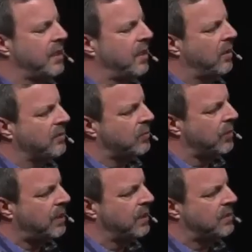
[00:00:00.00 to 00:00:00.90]
Uh, I was
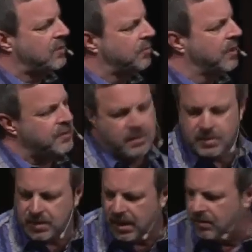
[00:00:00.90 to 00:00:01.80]
working at this place and
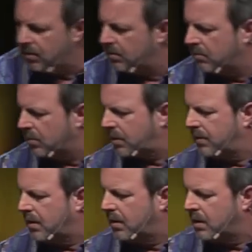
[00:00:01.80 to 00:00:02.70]
this guy
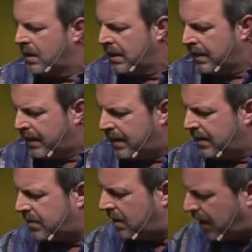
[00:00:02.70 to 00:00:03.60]
worked there and,
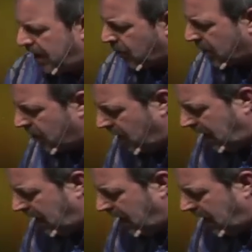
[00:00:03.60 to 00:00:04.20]
and he said, Hey, we're,